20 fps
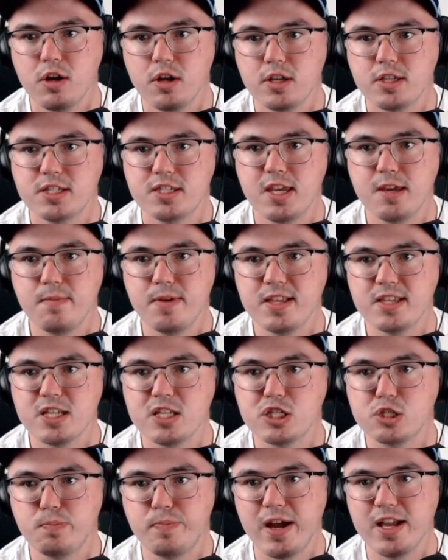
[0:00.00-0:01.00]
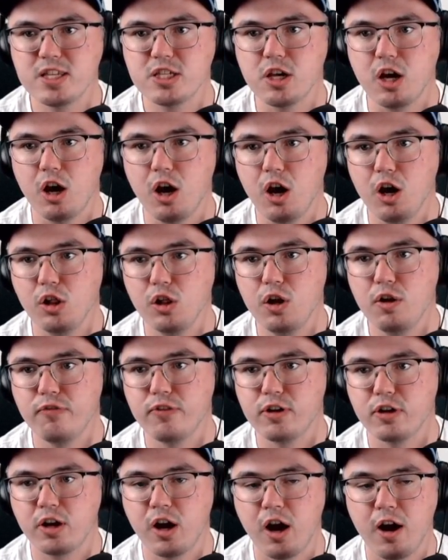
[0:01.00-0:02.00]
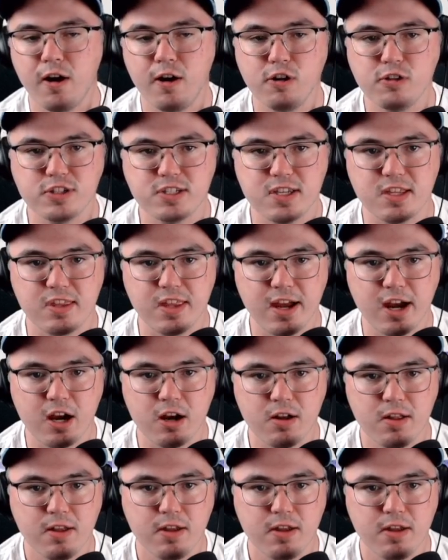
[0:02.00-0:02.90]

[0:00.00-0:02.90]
Simmons and Spezza all over Carlson there,